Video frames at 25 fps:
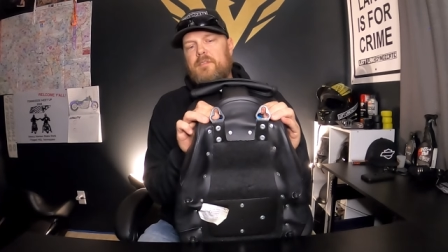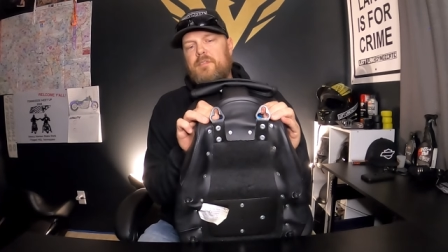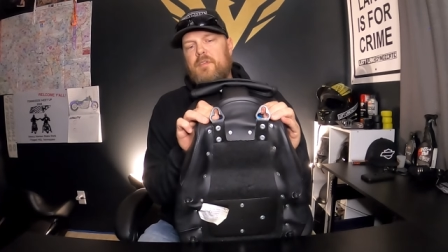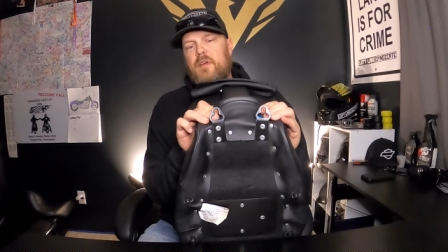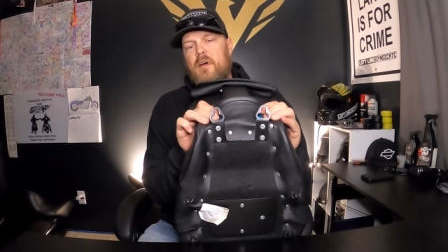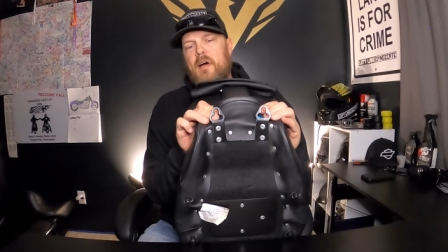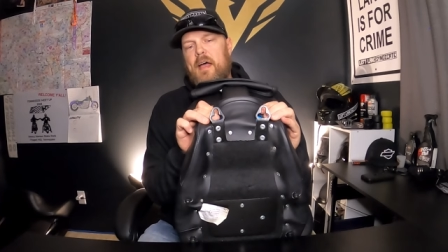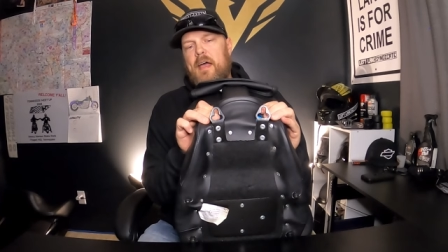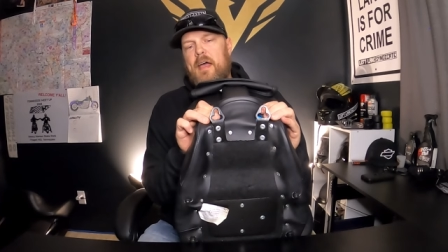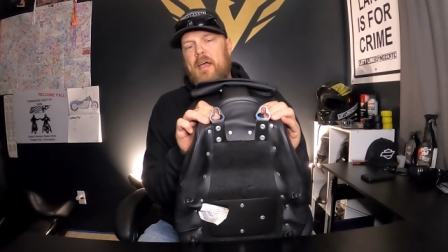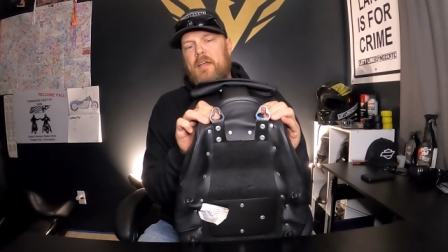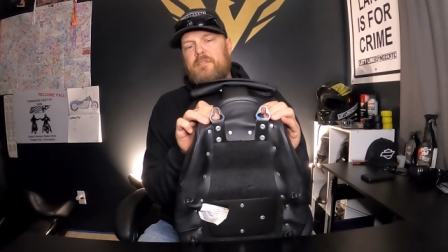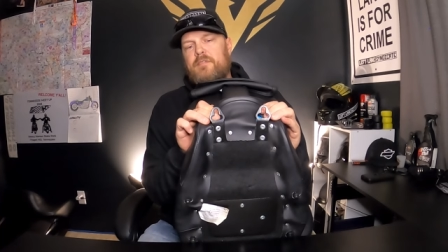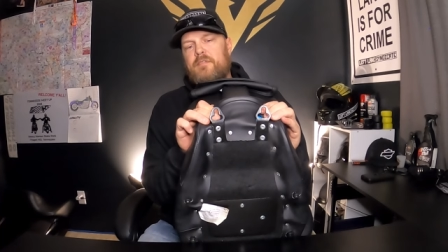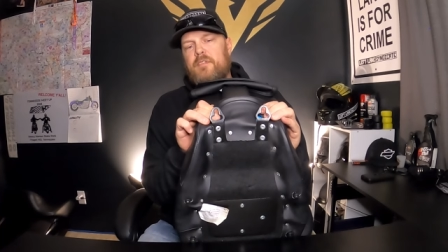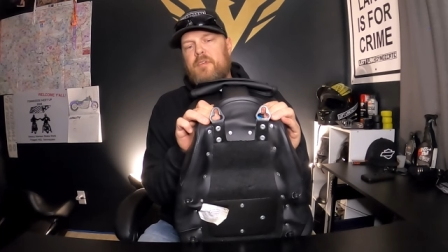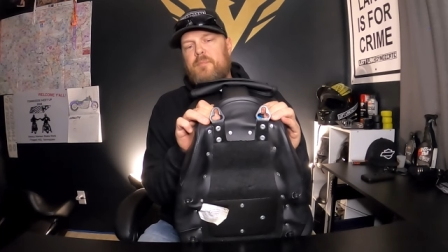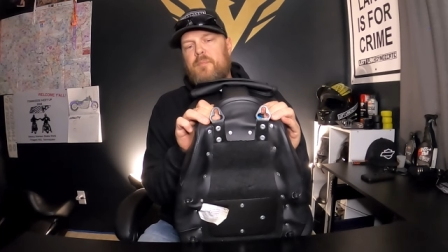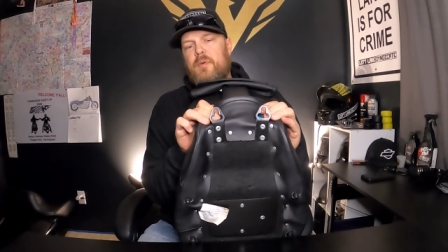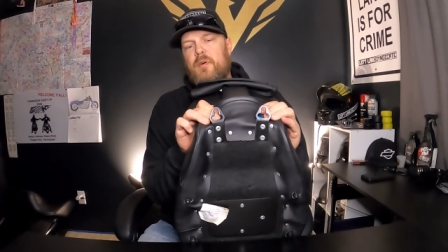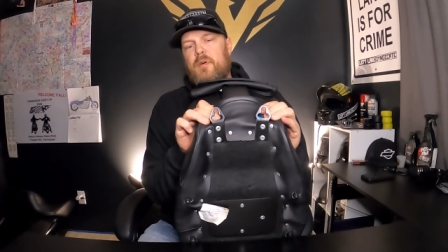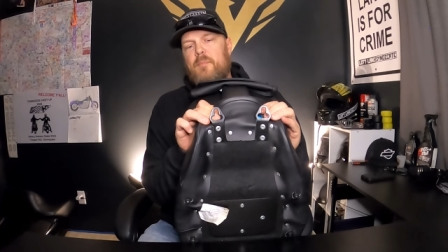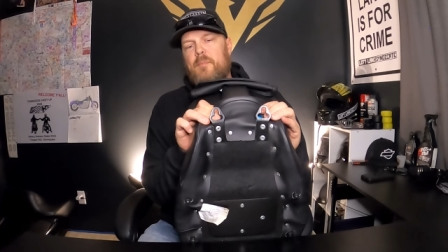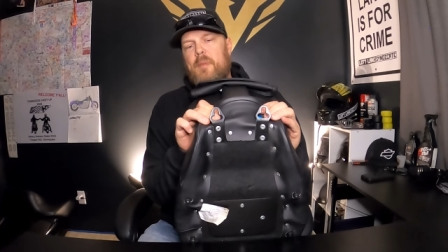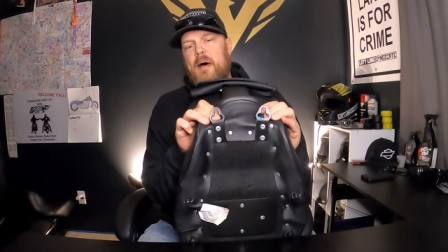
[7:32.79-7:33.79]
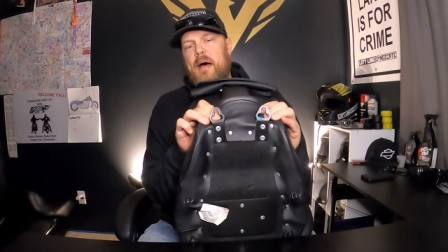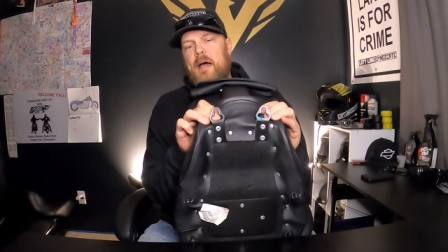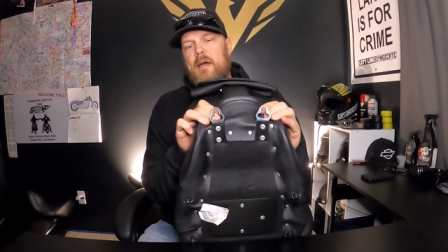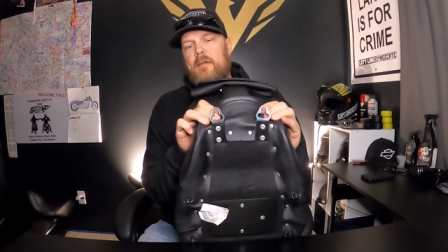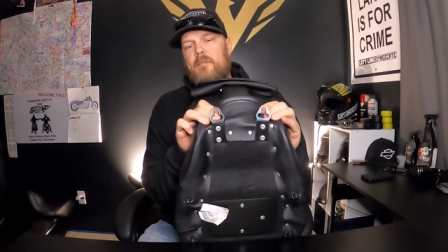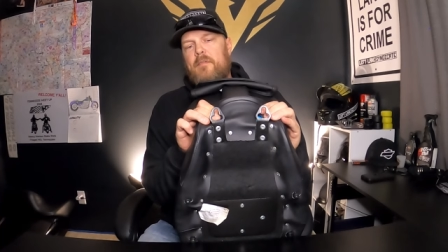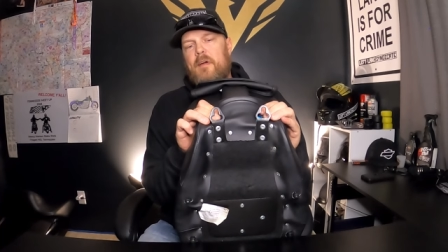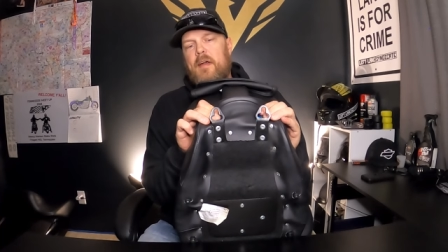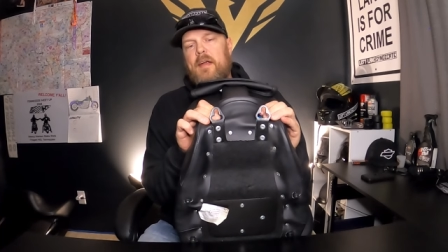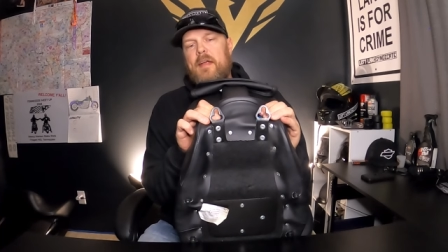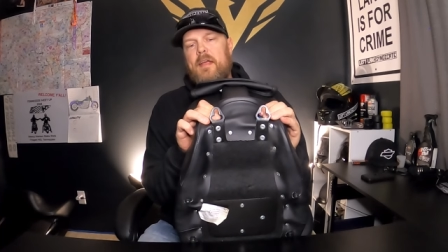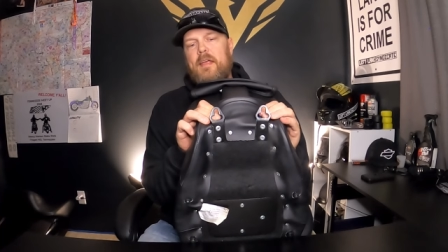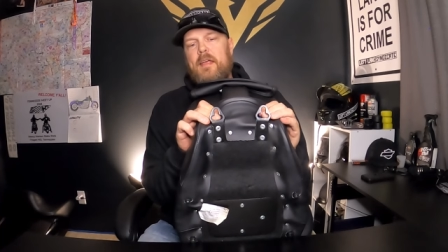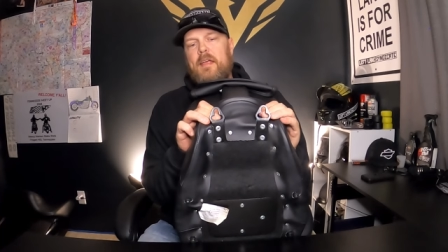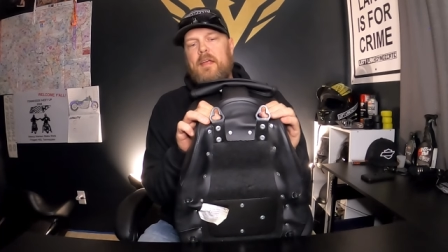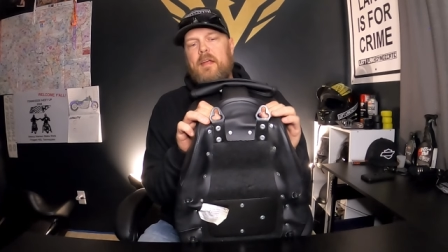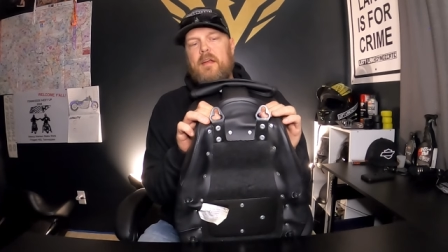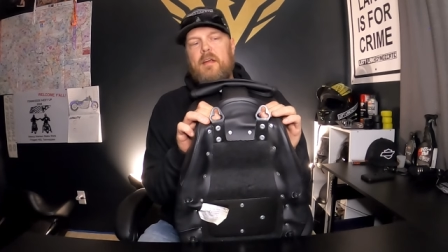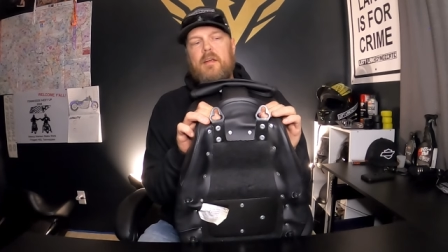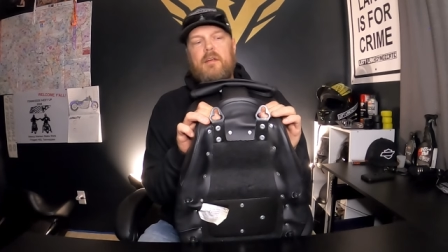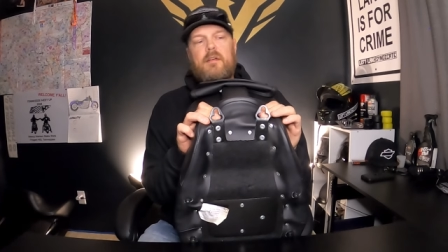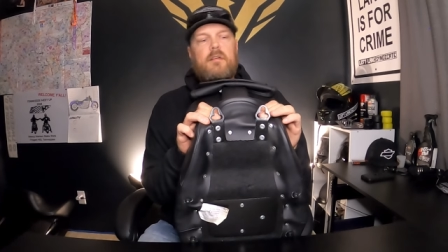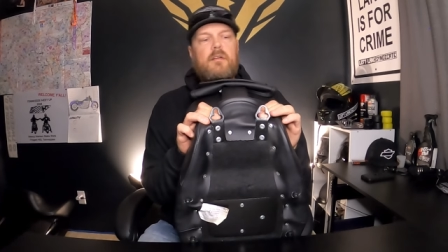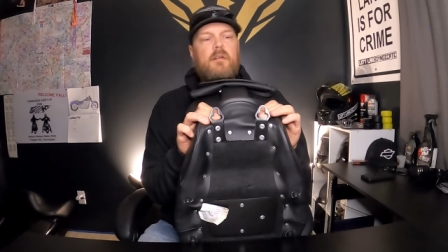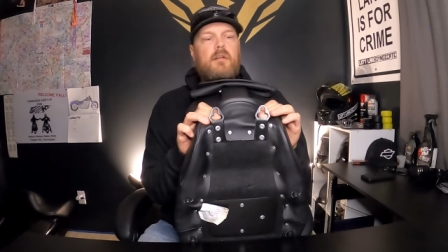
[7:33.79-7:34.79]
So I actually put mine right
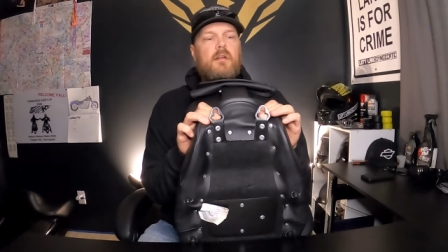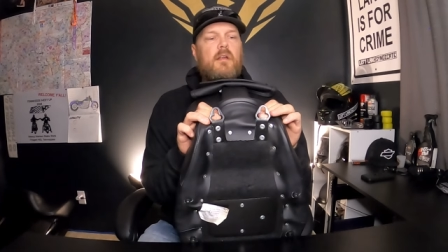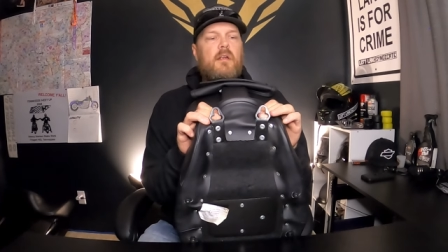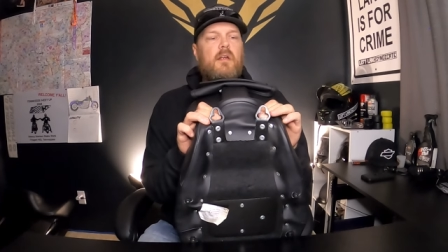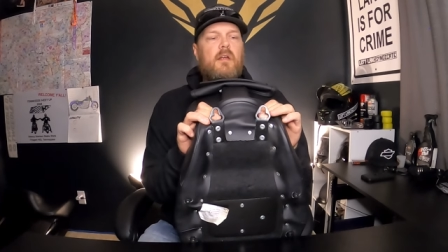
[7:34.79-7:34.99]
here,